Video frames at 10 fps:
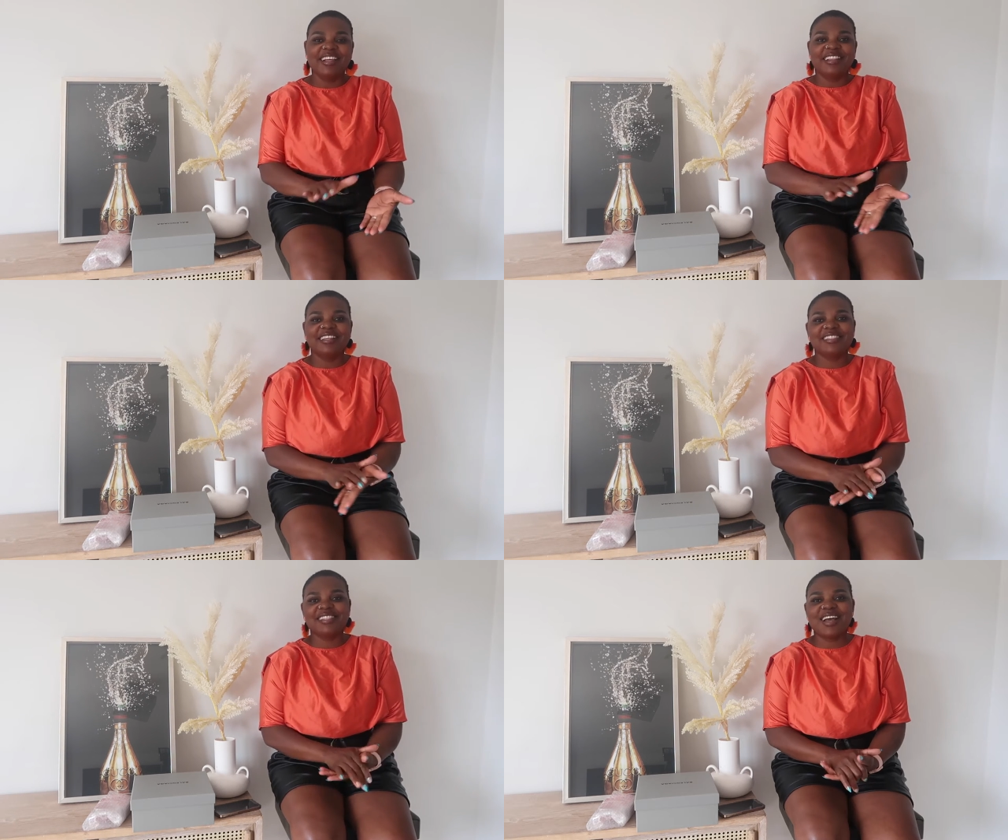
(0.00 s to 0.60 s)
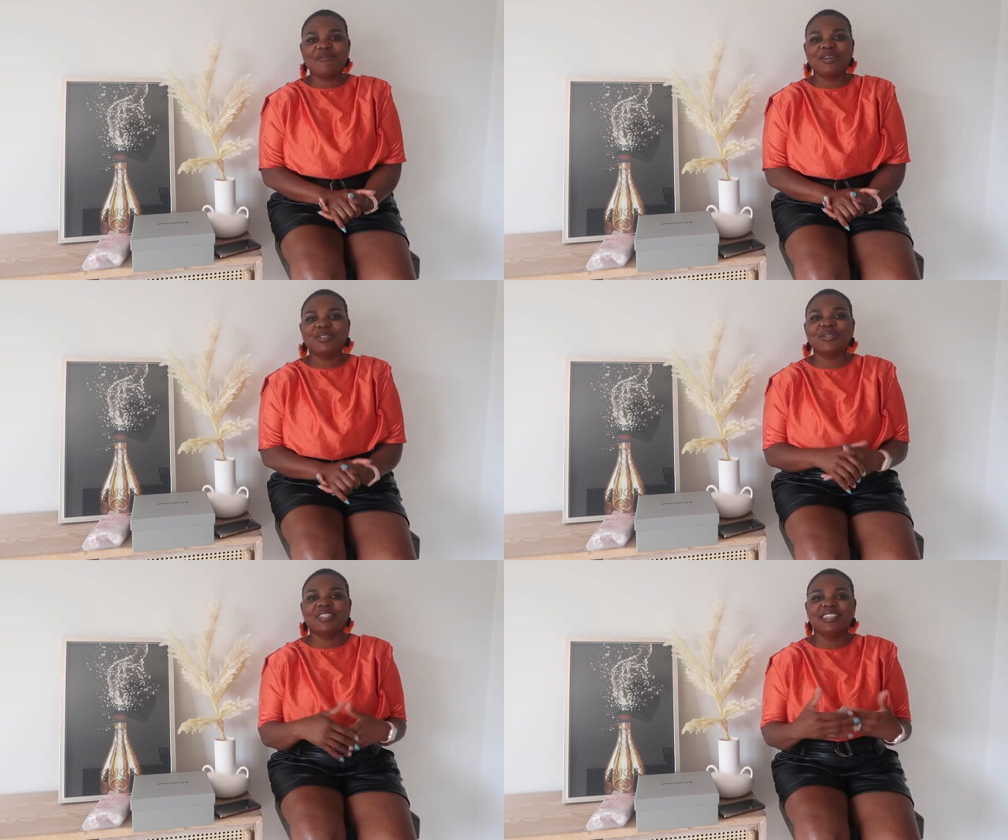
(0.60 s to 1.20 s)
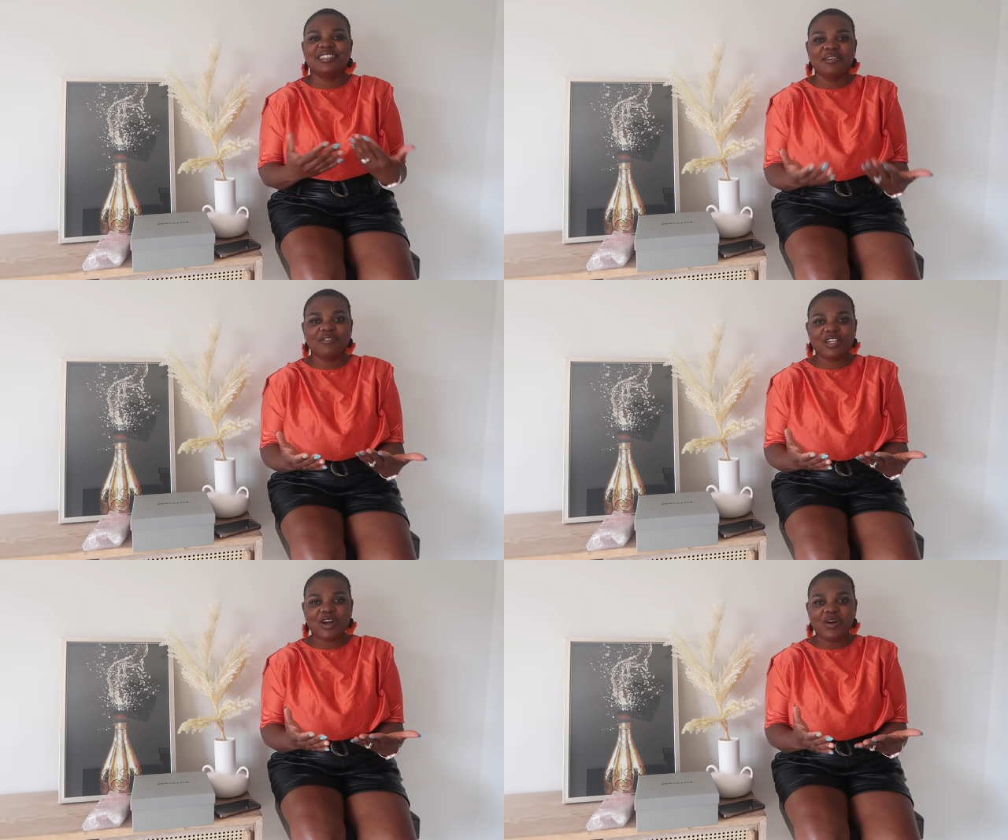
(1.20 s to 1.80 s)
This time we're doing a
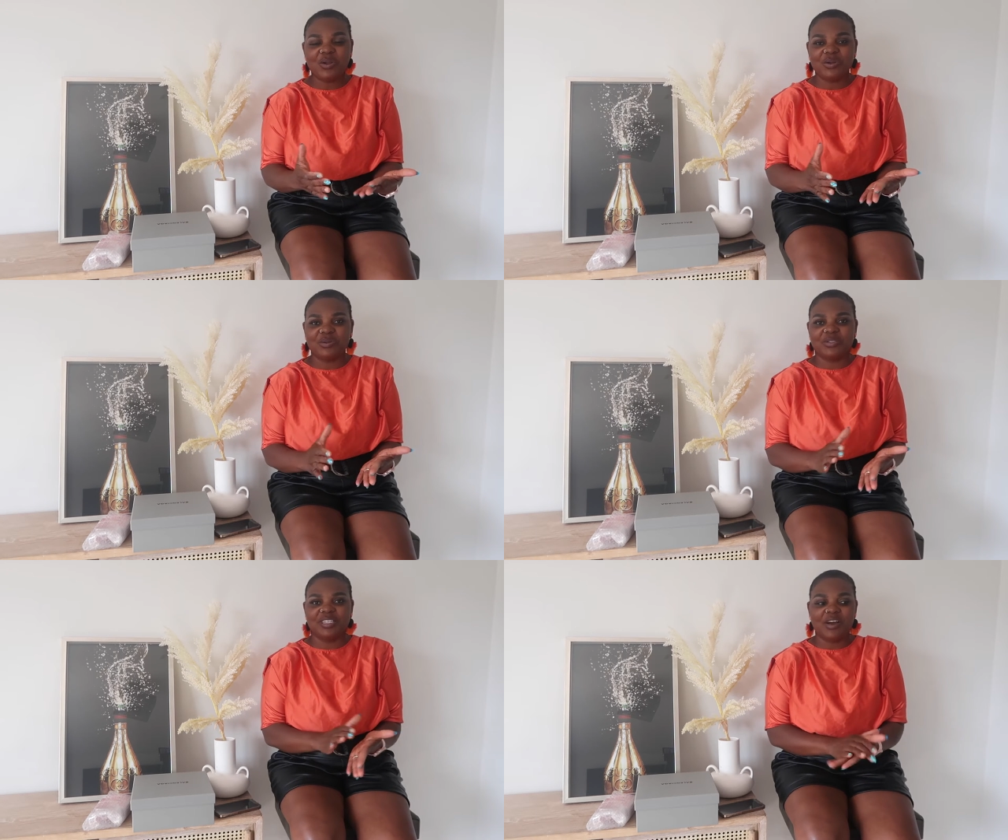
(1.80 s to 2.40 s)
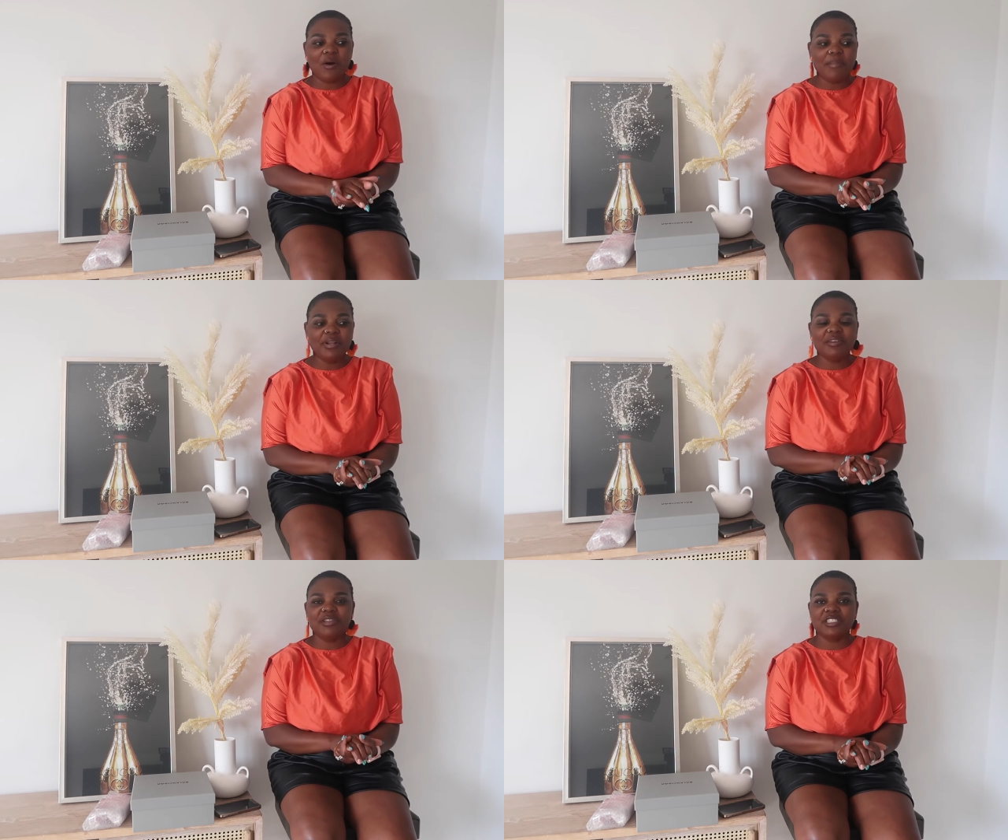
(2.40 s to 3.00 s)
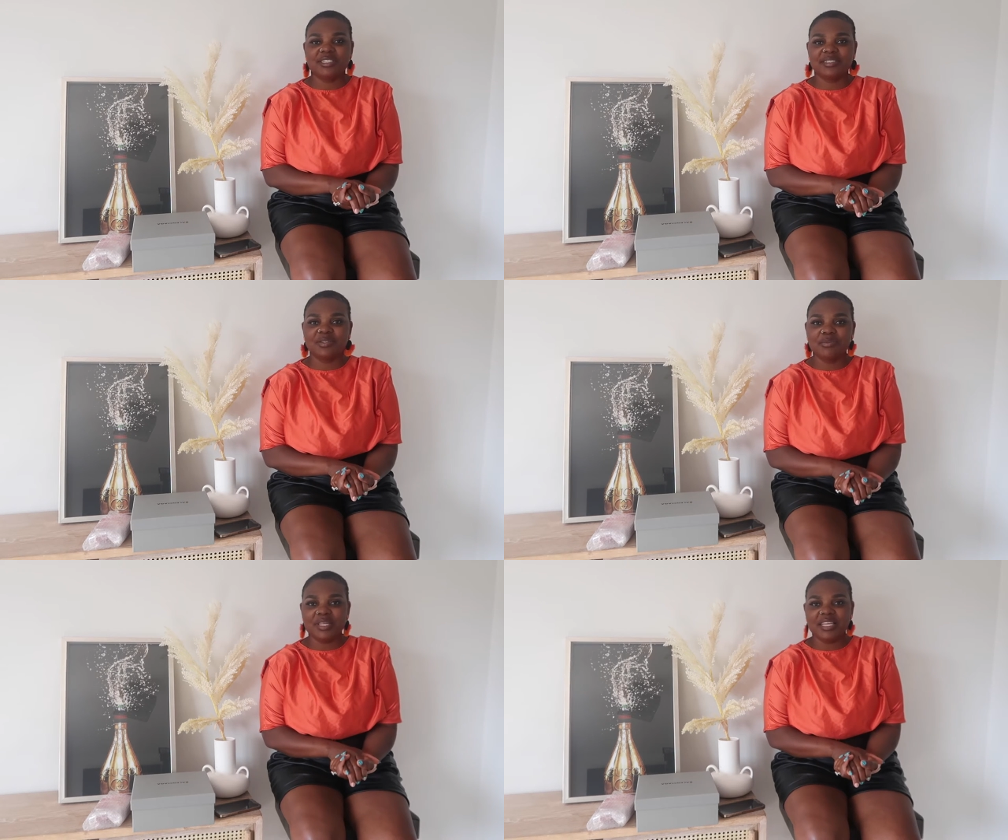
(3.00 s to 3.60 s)
different color. The company reached out
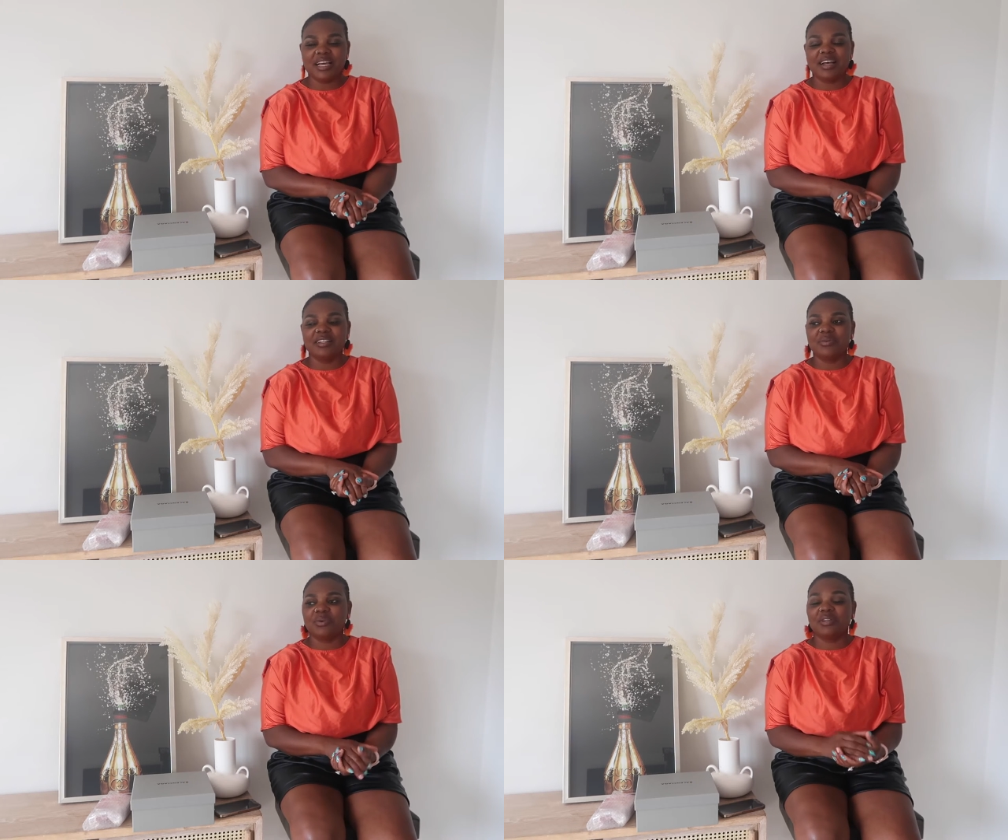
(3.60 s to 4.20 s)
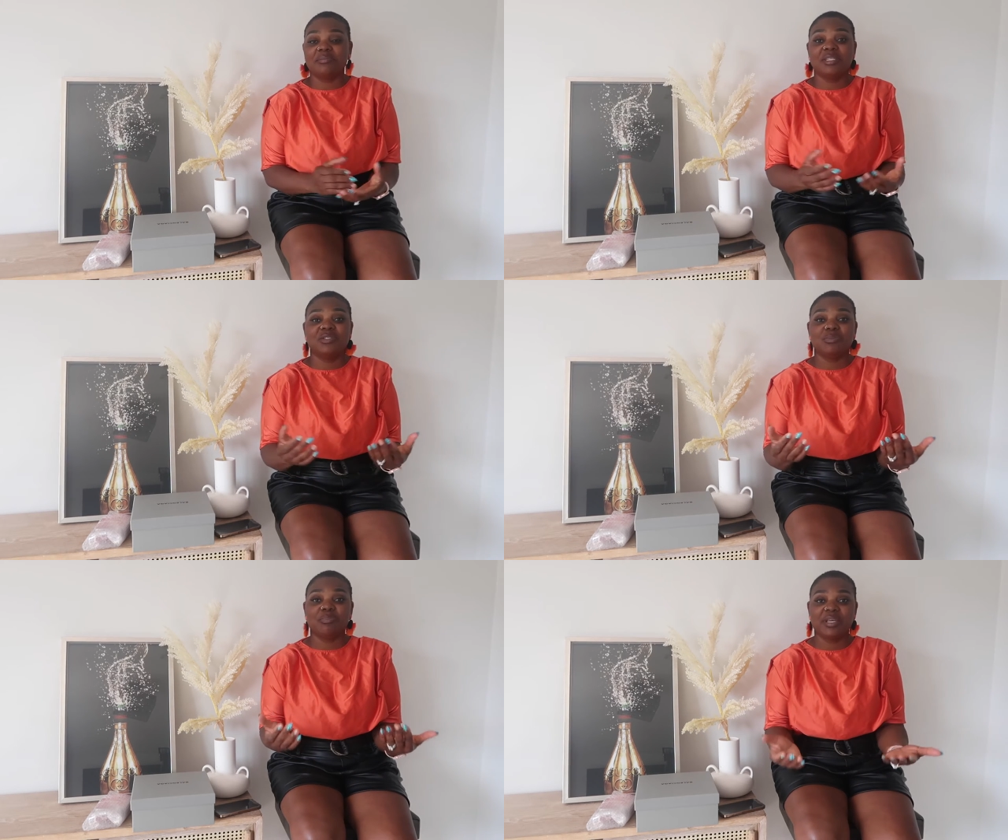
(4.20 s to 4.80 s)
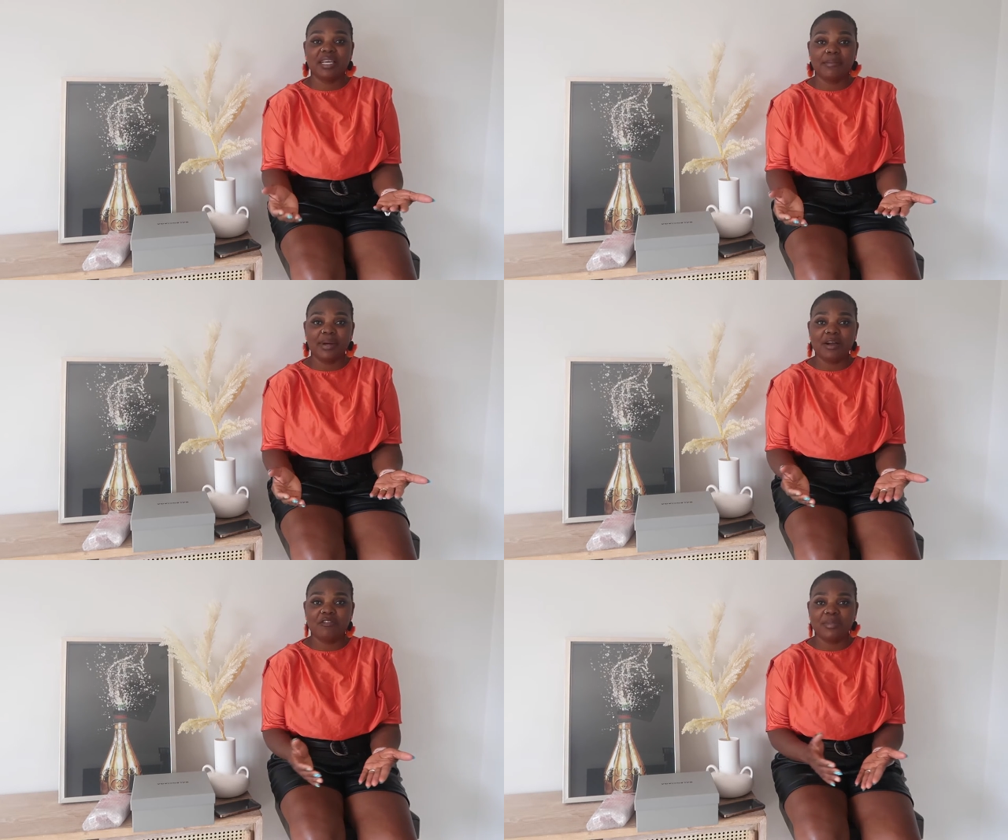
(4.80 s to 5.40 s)
to me and they wanted me to pick a
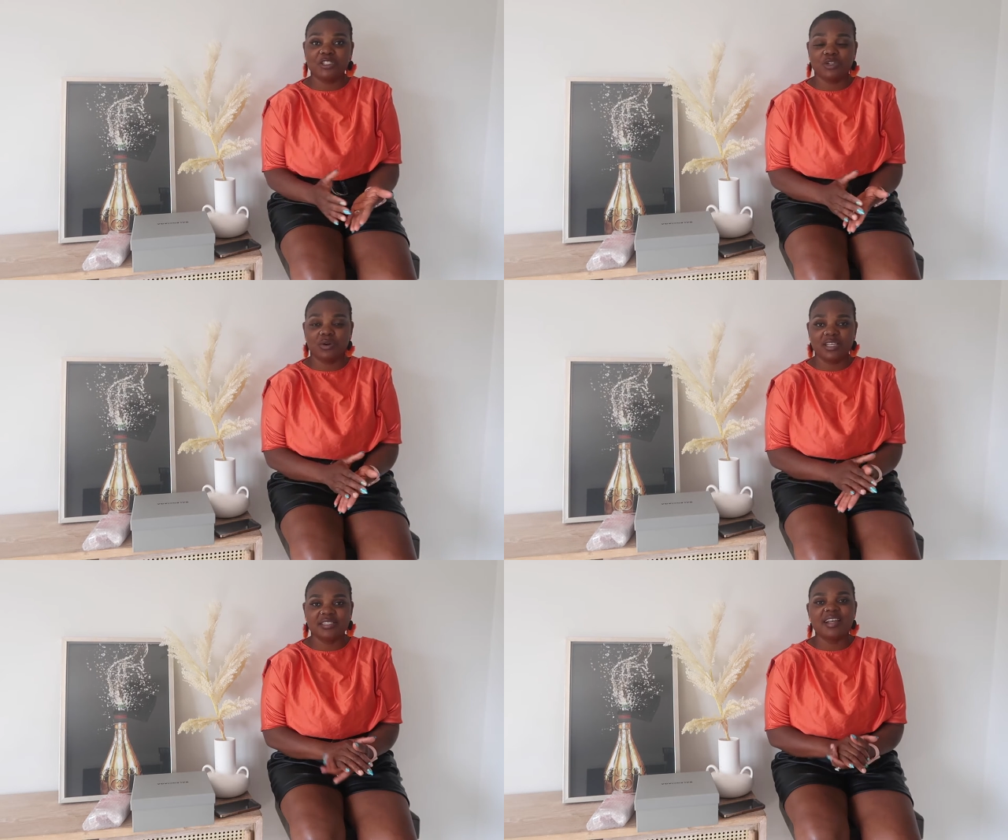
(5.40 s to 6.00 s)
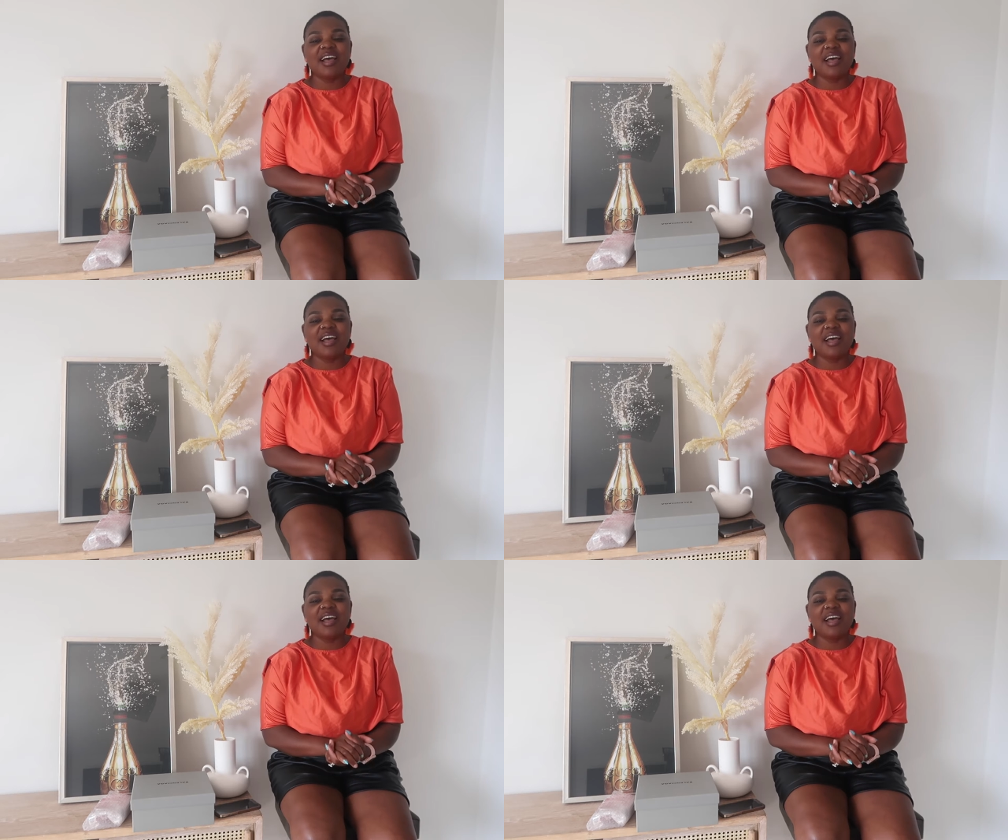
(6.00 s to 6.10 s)
bag of my choice.